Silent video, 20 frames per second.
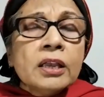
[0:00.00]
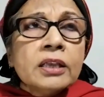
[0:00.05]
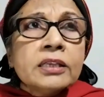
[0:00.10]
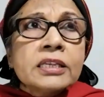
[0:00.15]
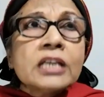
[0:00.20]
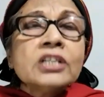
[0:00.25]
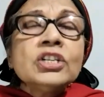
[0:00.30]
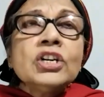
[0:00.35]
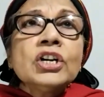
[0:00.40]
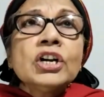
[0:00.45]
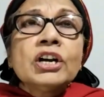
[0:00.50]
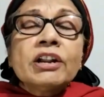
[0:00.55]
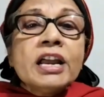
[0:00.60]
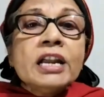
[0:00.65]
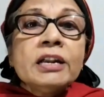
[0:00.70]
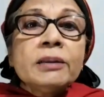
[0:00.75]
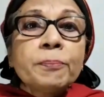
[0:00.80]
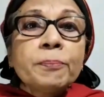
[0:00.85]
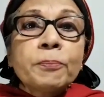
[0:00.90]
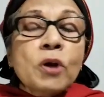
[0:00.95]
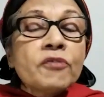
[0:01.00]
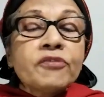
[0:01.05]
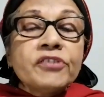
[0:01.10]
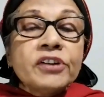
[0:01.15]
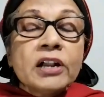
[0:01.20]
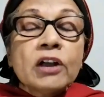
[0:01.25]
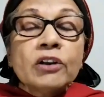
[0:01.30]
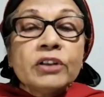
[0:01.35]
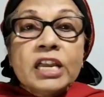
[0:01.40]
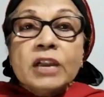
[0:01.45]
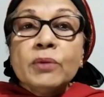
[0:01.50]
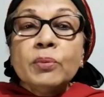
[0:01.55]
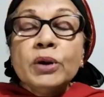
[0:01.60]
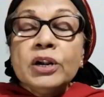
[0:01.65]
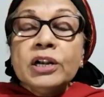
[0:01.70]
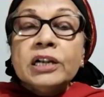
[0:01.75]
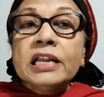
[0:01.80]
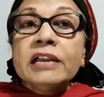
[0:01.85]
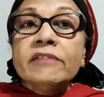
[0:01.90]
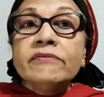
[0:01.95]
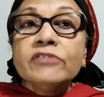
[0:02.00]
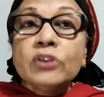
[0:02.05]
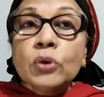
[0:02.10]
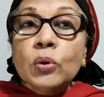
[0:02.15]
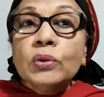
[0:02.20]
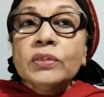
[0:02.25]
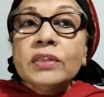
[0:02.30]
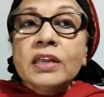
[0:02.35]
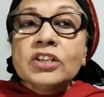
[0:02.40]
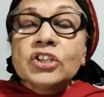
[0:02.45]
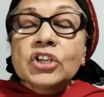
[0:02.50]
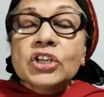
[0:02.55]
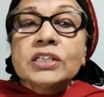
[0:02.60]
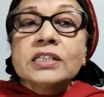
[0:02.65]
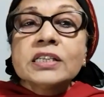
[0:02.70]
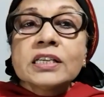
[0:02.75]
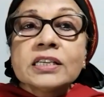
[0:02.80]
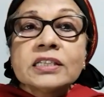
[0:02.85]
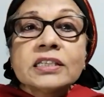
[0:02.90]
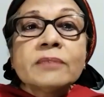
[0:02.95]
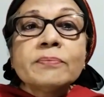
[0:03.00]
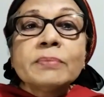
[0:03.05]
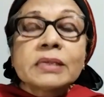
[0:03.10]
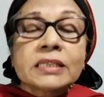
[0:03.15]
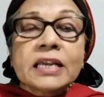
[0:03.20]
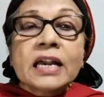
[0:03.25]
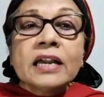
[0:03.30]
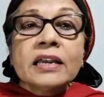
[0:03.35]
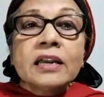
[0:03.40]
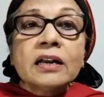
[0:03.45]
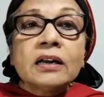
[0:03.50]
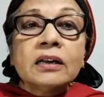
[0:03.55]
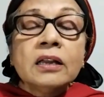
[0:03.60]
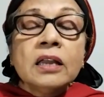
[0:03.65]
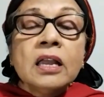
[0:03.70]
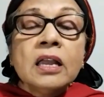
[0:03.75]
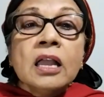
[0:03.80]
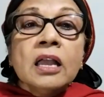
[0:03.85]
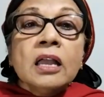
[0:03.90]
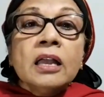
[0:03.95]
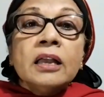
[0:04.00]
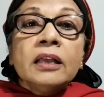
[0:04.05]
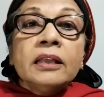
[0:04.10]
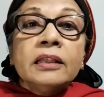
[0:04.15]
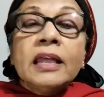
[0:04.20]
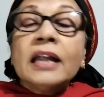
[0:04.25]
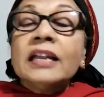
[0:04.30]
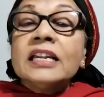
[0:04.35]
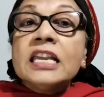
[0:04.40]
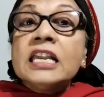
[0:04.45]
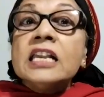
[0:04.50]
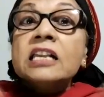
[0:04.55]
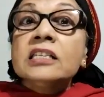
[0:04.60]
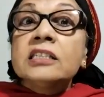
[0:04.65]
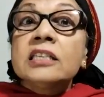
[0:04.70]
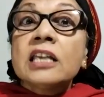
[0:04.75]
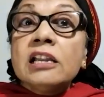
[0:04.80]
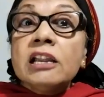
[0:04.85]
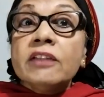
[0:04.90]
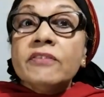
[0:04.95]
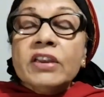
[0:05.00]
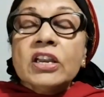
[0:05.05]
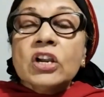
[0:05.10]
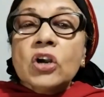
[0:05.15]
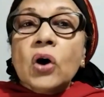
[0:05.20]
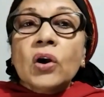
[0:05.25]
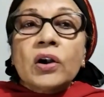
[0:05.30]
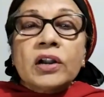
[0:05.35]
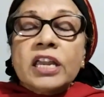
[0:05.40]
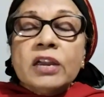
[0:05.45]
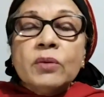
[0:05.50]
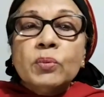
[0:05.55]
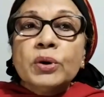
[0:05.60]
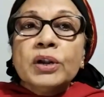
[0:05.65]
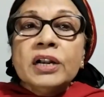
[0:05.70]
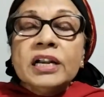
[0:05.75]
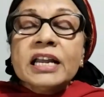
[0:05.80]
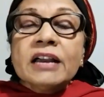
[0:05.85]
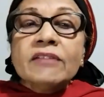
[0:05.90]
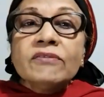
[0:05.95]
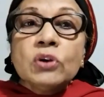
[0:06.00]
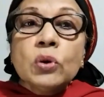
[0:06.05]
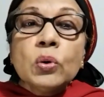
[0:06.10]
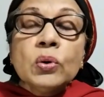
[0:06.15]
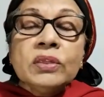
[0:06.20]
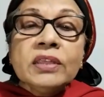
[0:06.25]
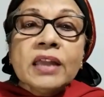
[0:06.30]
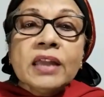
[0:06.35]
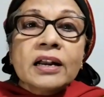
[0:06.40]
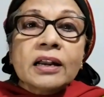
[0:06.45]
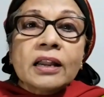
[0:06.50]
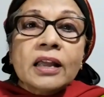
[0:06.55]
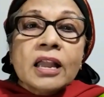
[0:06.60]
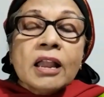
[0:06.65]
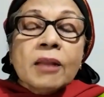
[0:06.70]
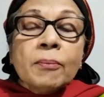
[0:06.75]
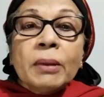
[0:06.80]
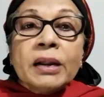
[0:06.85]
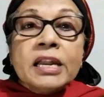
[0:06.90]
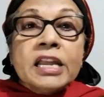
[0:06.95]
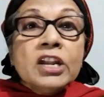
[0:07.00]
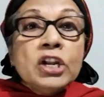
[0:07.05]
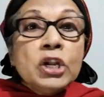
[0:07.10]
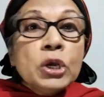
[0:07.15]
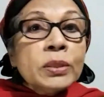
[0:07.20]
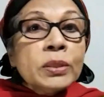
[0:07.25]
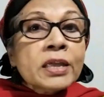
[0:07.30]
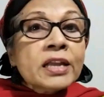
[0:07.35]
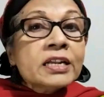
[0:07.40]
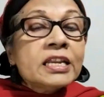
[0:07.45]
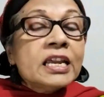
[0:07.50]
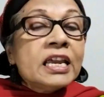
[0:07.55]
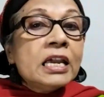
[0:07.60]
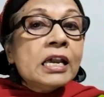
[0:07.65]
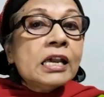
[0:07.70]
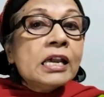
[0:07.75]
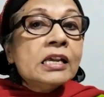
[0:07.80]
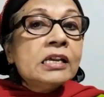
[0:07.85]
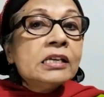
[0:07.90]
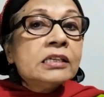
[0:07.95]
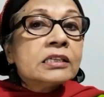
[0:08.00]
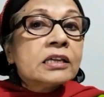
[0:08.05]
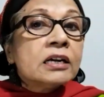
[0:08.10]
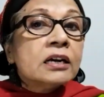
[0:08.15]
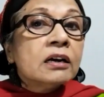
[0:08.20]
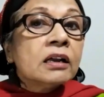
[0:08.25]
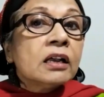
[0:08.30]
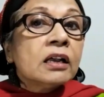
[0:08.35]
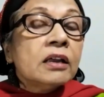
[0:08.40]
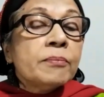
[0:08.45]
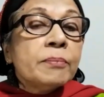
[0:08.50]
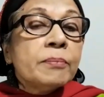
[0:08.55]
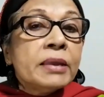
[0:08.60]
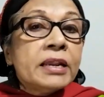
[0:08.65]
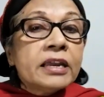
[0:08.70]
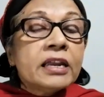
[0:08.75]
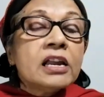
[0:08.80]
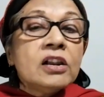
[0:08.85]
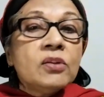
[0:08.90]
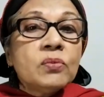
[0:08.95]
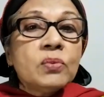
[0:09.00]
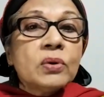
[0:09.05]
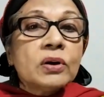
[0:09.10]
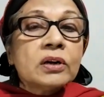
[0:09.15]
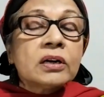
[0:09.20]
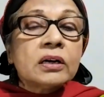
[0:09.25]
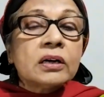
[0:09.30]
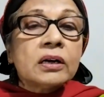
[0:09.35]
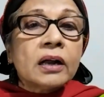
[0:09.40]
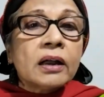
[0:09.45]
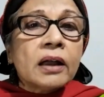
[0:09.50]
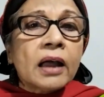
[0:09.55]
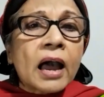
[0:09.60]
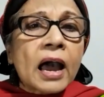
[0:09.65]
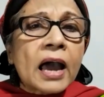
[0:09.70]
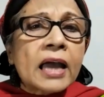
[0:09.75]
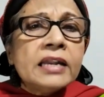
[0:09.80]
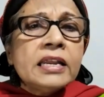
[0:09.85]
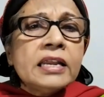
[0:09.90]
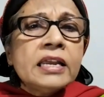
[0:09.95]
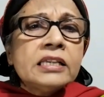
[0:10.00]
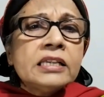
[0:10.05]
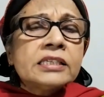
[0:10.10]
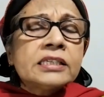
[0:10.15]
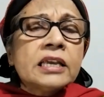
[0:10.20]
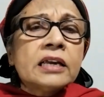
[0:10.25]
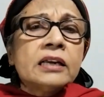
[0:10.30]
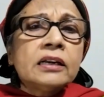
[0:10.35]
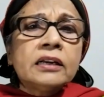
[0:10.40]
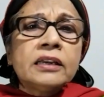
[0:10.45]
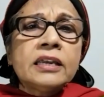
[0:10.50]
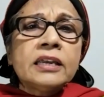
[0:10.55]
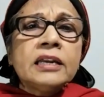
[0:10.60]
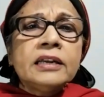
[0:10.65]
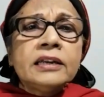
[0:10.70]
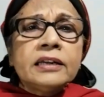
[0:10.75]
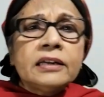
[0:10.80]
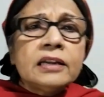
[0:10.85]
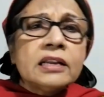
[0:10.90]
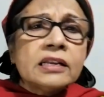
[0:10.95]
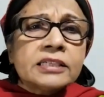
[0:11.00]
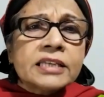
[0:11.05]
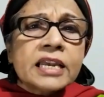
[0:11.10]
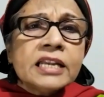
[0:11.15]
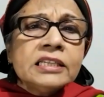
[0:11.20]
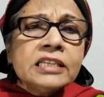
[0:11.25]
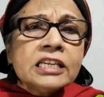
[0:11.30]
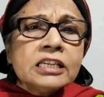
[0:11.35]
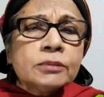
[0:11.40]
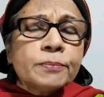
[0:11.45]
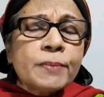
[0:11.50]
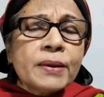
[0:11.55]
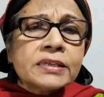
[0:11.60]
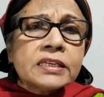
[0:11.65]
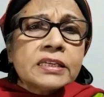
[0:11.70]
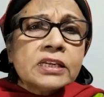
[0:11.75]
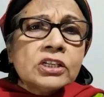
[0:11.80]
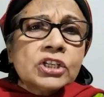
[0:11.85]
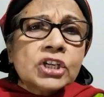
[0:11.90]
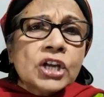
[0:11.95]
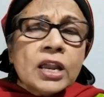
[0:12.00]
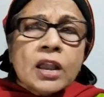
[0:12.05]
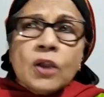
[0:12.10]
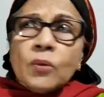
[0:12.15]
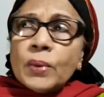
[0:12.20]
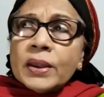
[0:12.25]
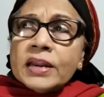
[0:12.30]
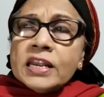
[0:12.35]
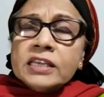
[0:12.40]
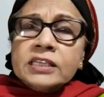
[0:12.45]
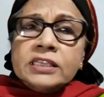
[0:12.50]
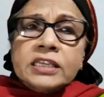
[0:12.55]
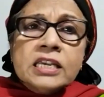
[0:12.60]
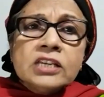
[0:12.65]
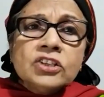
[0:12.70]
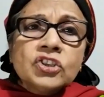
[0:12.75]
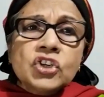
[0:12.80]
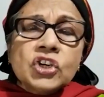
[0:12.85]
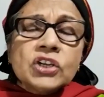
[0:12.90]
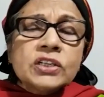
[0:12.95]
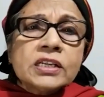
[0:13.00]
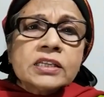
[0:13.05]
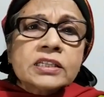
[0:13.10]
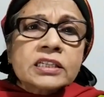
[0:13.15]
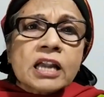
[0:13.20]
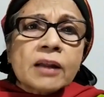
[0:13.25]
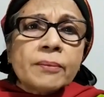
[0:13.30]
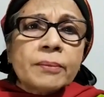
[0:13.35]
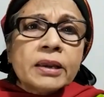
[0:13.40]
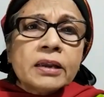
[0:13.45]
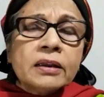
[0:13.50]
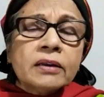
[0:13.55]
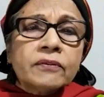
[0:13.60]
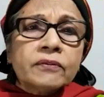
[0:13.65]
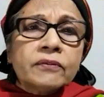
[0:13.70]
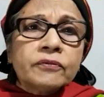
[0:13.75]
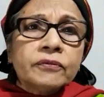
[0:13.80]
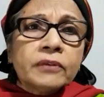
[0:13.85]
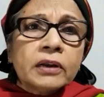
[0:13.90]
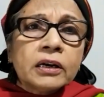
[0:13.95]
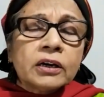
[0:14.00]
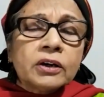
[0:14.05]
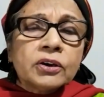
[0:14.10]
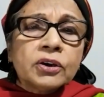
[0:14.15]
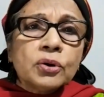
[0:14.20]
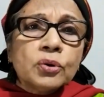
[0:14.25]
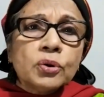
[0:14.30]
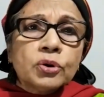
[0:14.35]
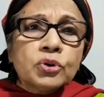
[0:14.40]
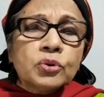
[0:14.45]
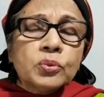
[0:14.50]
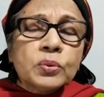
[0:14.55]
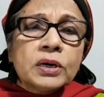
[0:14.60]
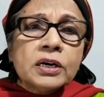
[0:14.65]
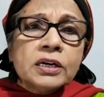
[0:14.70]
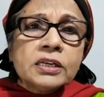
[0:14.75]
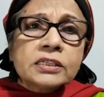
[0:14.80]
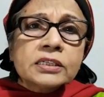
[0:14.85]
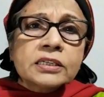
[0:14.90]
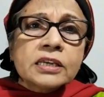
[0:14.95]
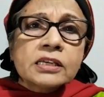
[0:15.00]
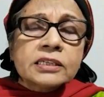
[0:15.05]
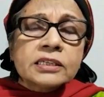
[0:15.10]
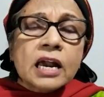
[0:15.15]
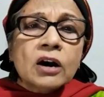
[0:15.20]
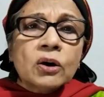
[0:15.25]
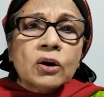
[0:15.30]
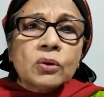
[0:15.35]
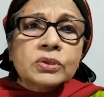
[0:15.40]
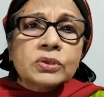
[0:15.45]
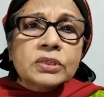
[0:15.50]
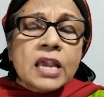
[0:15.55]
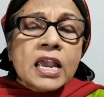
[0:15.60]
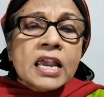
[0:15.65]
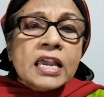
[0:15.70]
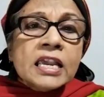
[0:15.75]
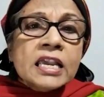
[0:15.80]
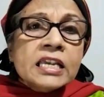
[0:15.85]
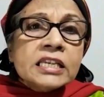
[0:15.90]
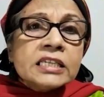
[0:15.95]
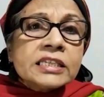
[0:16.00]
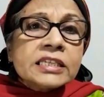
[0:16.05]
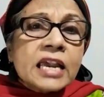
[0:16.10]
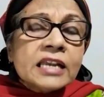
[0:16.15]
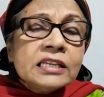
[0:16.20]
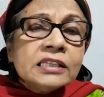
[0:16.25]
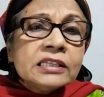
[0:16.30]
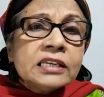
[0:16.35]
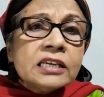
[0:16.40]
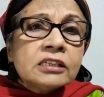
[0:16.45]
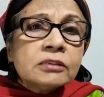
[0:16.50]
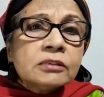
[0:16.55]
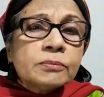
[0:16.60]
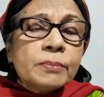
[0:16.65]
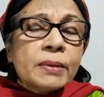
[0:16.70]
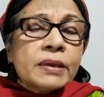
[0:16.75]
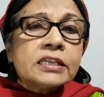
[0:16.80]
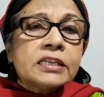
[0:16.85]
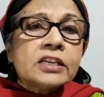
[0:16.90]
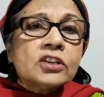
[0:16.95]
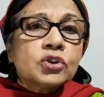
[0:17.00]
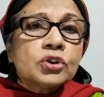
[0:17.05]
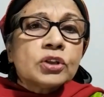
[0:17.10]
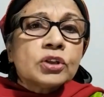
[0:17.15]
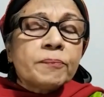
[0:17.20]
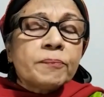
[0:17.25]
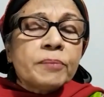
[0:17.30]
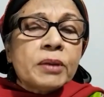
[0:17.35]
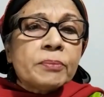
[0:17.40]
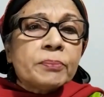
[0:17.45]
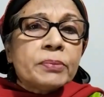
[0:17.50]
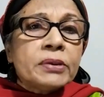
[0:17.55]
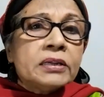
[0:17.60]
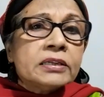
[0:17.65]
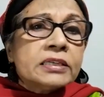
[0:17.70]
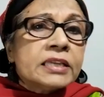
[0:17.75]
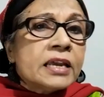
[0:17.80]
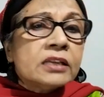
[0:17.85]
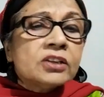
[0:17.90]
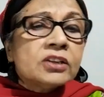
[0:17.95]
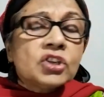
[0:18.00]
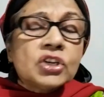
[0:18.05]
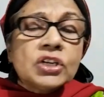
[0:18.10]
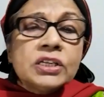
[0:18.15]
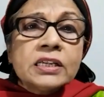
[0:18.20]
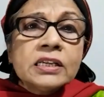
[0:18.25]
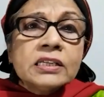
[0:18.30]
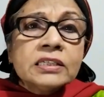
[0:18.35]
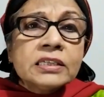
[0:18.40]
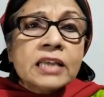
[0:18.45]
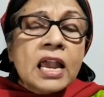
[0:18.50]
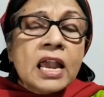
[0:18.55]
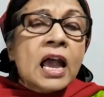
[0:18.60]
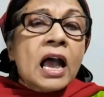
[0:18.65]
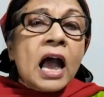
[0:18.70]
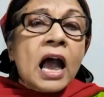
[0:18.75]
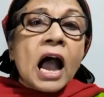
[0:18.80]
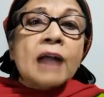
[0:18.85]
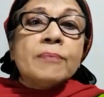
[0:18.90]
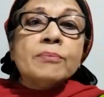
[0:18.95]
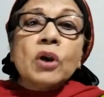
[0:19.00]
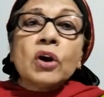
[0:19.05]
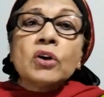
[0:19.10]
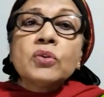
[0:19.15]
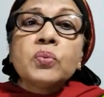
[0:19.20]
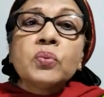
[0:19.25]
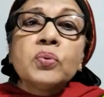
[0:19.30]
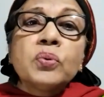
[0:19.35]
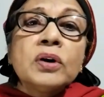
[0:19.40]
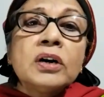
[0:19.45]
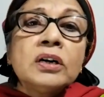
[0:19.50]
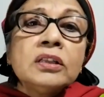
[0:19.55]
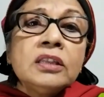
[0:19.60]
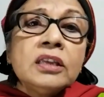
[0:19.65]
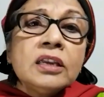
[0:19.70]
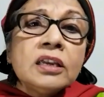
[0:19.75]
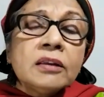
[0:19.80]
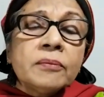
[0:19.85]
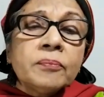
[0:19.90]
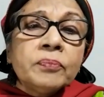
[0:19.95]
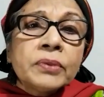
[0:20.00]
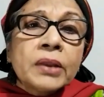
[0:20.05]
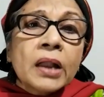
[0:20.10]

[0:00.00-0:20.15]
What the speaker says: such a great prophet. Now, he wouldn't have known that Jesus is the Messiah, that he is the living God. He wouldn't have known that. But he knew that he is a miracle worker, and he sends this message when he sees Jesus coming, towards his house. He sends this message to the people saying, Jesus, I'm not worthy.